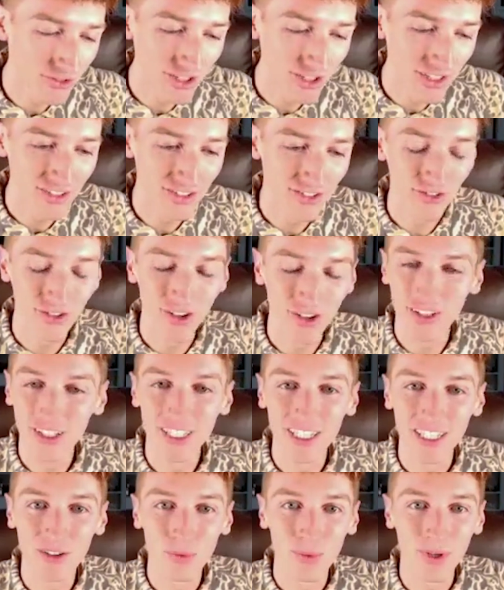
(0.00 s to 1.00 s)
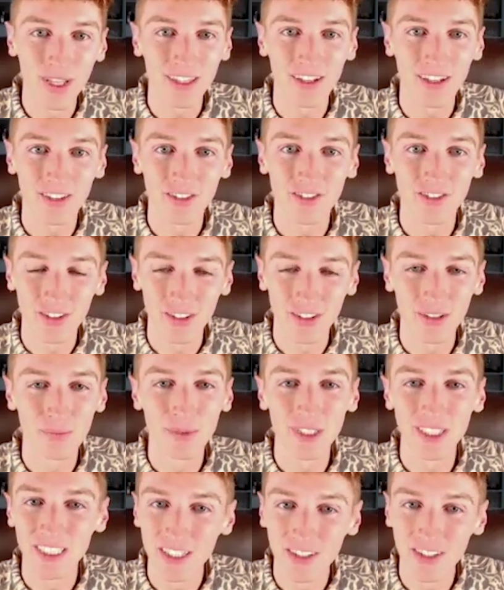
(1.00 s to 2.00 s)
just struggling with a certain
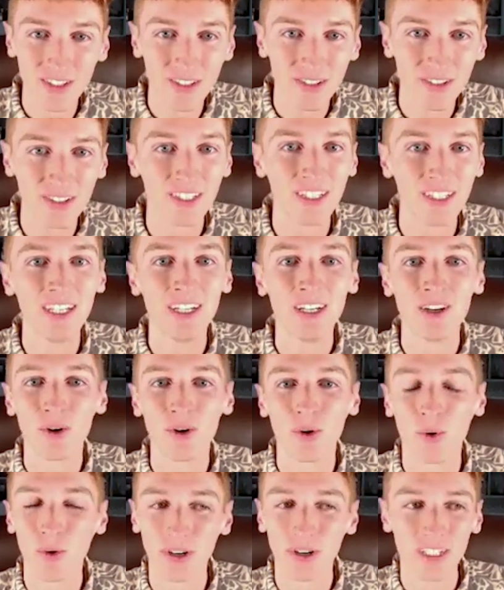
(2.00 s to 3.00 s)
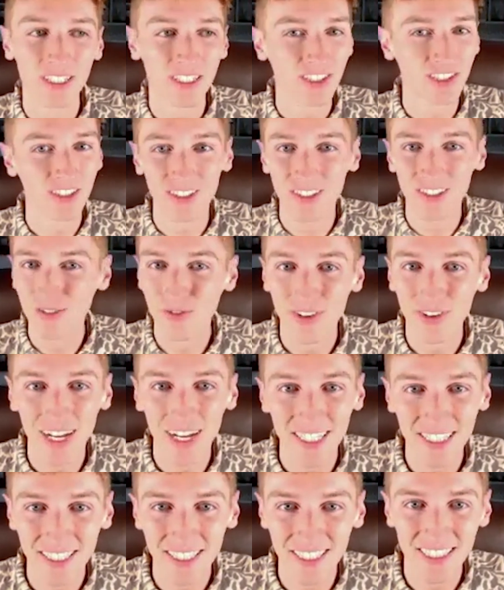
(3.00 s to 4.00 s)
material or a certain
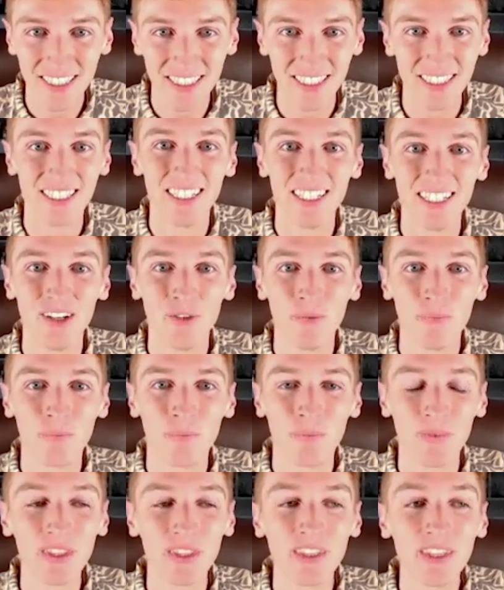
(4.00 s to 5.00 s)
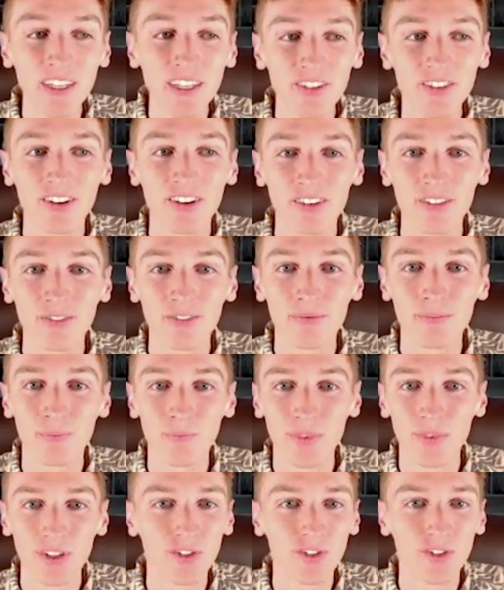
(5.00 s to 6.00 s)
facet. These are
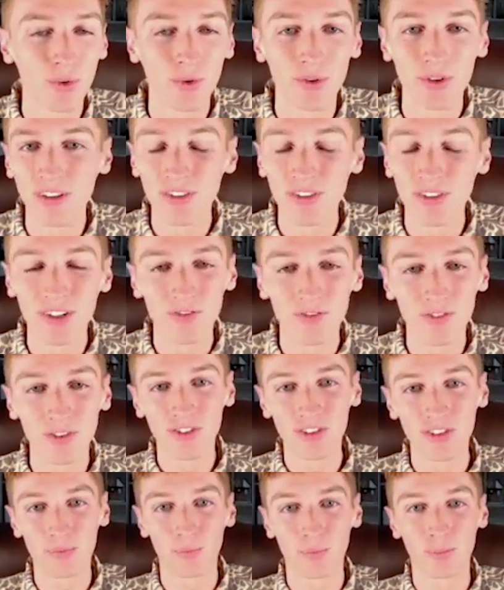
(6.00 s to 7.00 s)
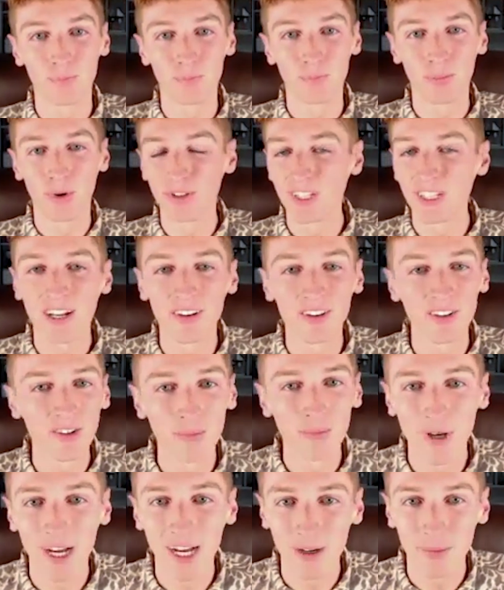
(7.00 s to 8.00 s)
the tool. Even if you just pull it out of your
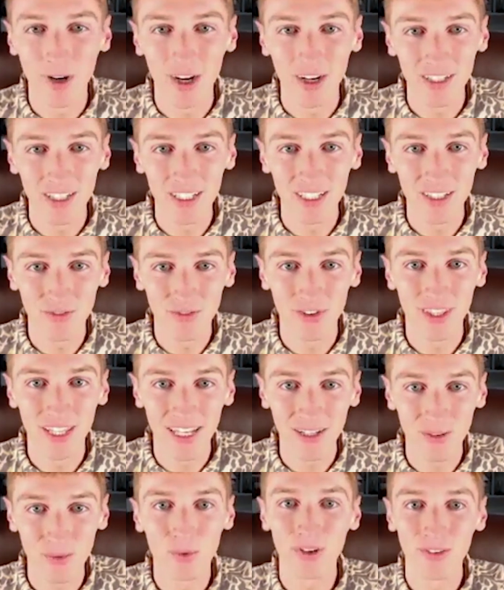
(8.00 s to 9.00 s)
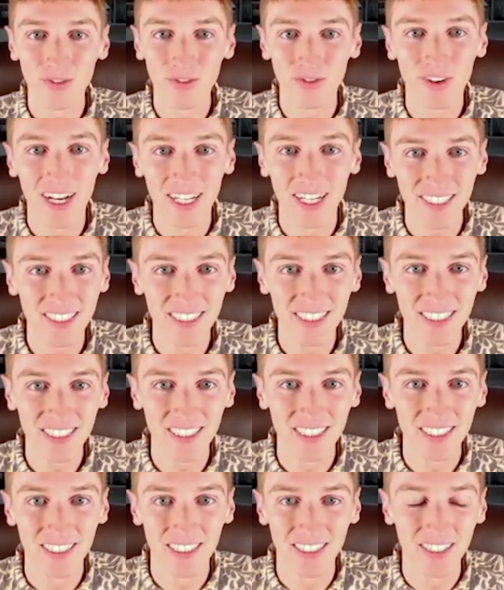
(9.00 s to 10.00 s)
back pocket for that one facet,
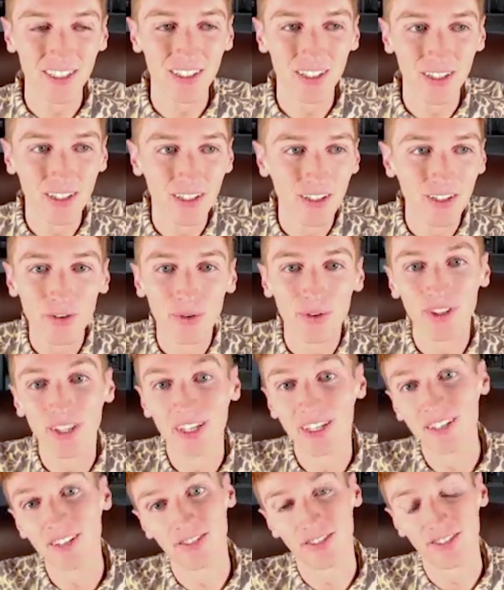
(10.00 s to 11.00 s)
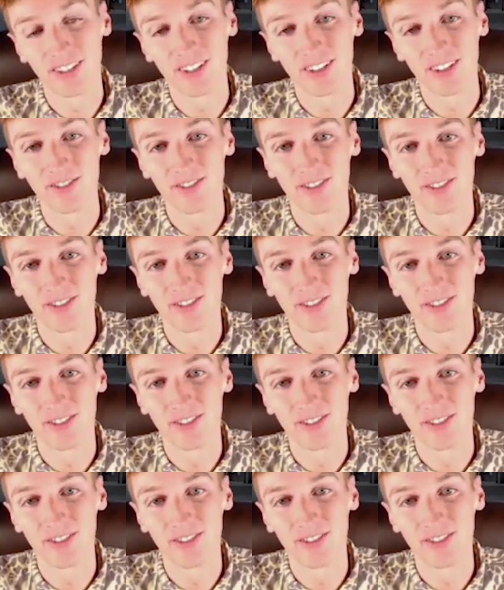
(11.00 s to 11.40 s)
you'll thank yourself.